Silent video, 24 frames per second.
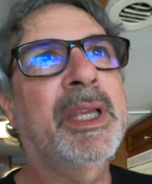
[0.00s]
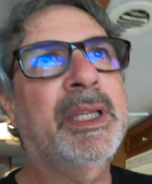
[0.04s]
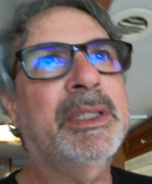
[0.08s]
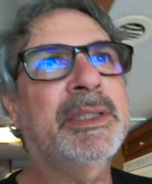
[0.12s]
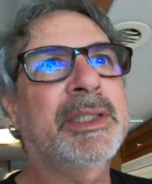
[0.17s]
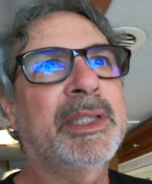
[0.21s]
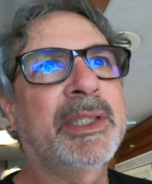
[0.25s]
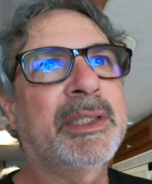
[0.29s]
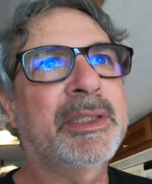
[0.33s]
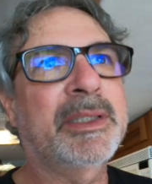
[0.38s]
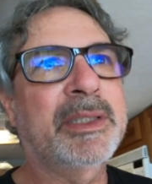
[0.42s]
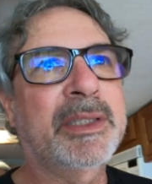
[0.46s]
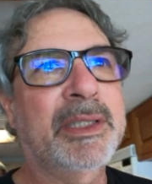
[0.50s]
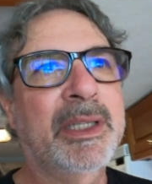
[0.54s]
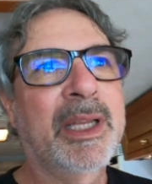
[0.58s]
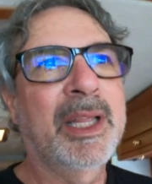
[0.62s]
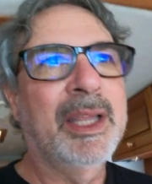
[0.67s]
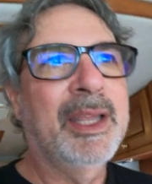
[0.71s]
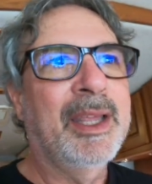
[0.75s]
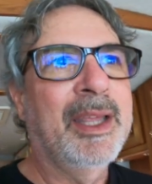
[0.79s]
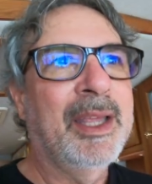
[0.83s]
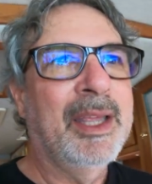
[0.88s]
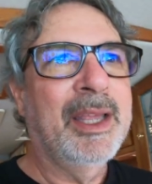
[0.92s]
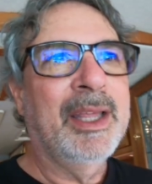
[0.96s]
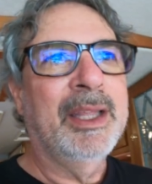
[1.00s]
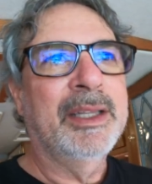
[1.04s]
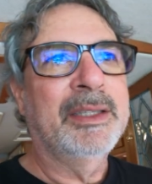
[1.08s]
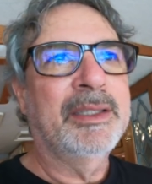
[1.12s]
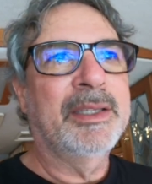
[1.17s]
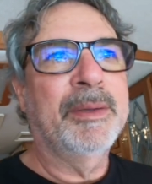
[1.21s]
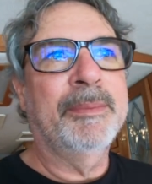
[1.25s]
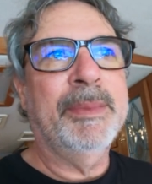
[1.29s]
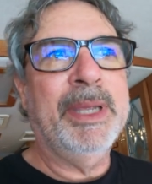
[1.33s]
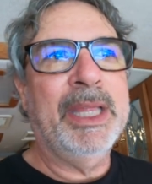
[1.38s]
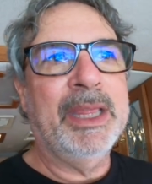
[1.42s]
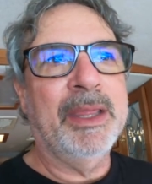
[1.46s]
This is,
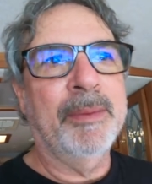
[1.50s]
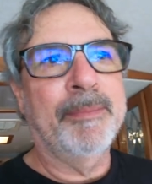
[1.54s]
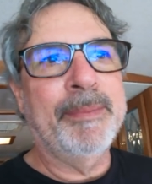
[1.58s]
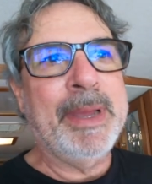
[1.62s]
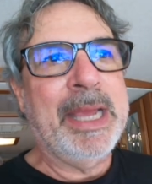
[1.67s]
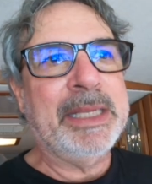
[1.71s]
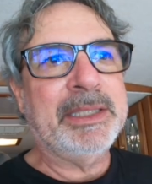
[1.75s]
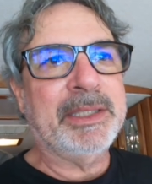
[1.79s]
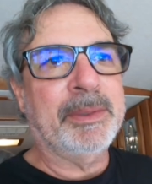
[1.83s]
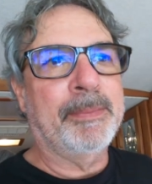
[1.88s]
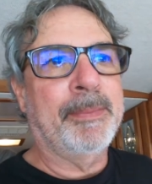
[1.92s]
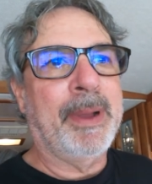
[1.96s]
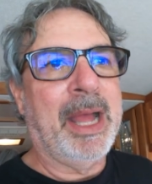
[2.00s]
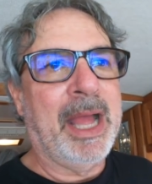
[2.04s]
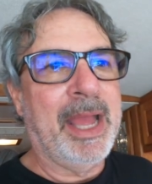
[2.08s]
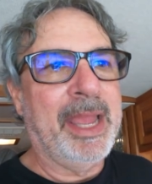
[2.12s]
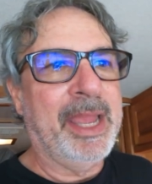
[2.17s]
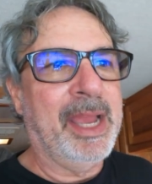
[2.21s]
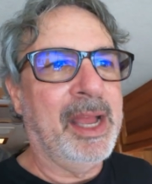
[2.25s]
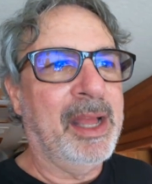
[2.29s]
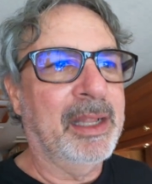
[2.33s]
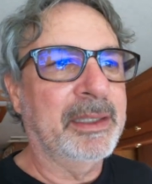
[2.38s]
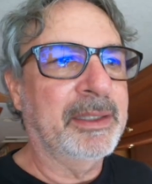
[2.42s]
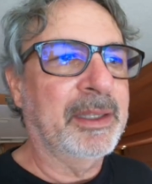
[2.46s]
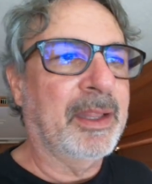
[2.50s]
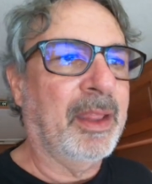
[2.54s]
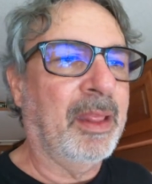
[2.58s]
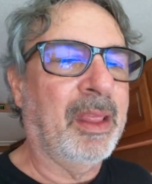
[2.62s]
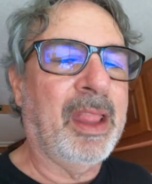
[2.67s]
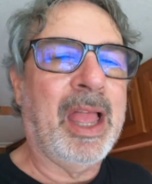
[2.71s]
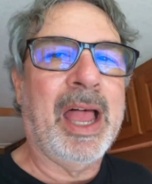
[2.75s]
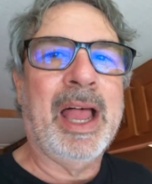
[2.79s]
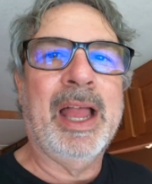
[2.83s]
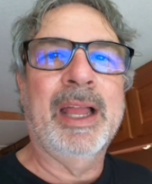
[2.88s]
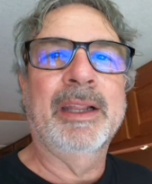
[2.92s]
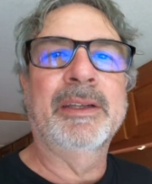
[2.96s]
to yeah, me, the best buy on the
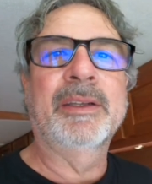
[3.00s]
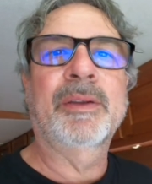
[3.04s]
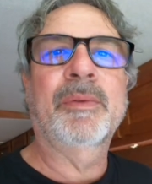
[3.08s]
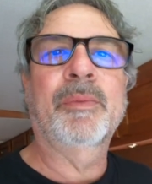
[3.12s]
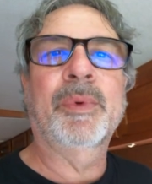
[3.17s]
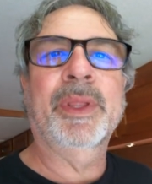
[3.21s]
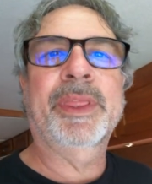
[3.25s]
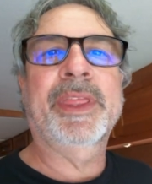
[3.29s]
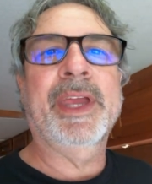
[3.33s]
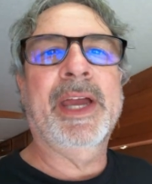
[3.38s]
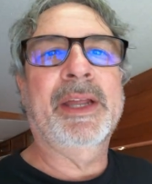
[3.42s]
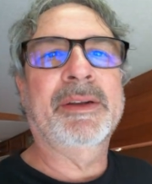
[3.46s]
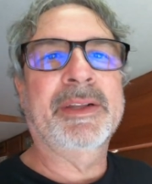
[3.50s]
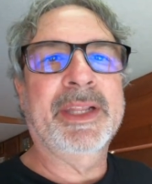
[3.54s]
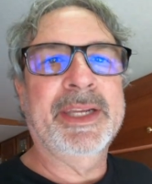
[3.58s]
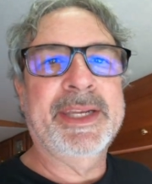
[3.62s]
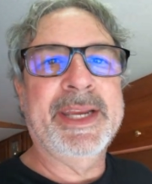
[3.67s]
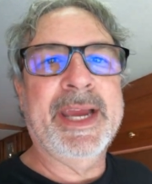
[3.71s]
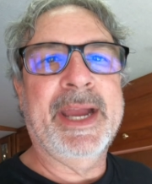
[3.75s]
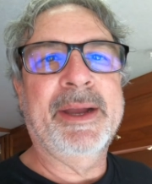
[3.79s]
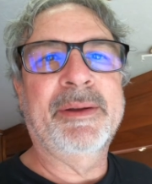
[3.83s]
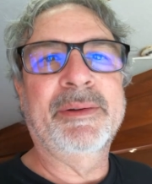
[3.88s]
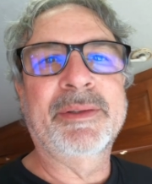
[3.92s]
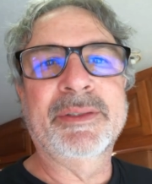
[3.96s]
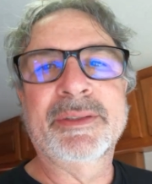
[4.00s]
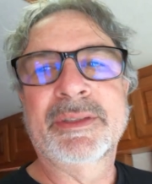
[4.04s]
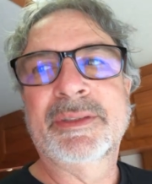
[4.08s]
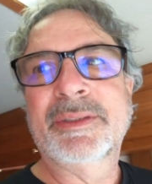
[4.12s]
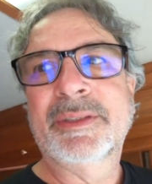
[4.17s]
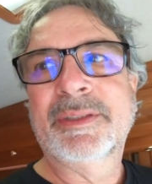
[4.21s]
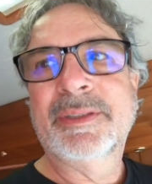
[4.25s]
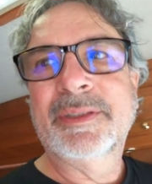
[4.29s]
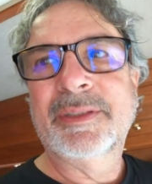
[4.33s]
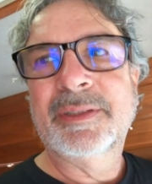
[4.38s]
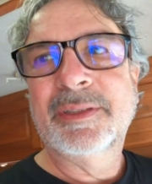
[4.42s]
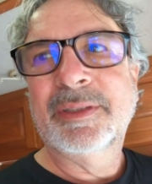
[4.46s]
lot, without a doubt.
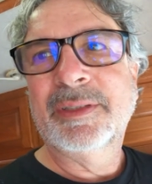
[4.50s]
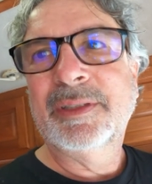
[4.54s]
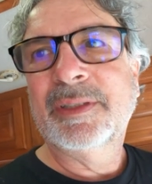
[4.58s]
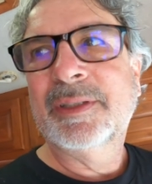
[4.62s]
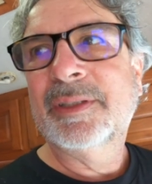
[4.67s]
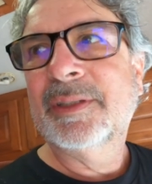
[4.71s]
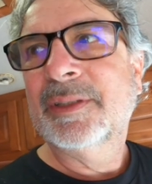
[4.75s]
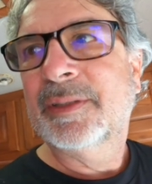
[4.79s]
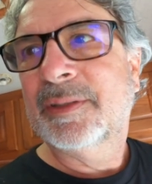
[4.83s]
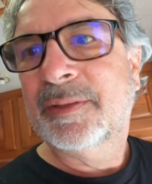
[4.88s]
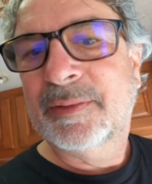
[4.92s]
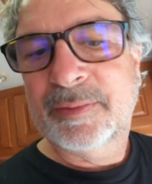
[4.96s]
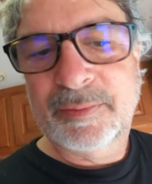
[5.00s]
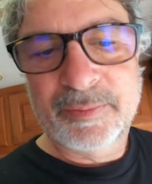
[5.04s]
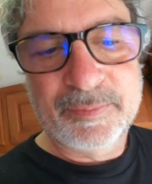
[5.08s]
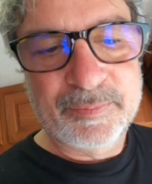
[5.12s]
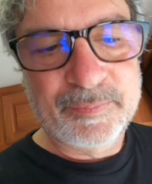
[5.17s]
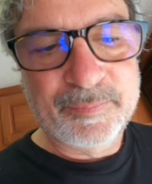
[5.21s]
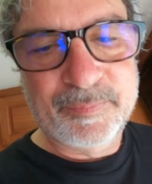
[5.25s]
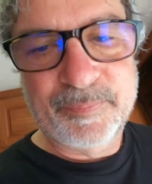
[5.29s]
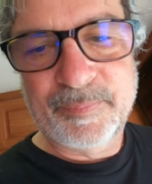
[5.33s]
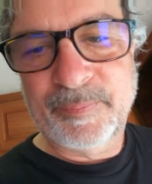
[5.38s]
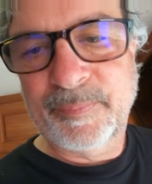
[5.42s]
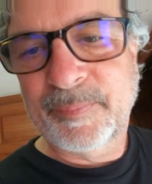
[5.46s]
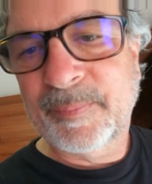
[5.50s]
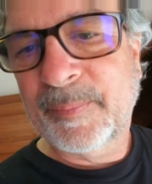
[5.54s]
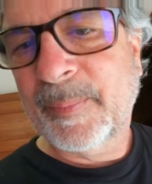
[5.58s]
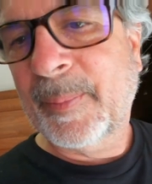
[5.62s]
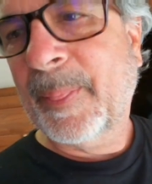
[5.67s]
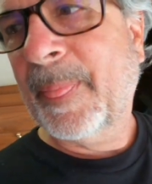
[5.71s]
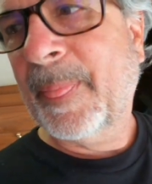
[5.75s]
Yeah, this is a study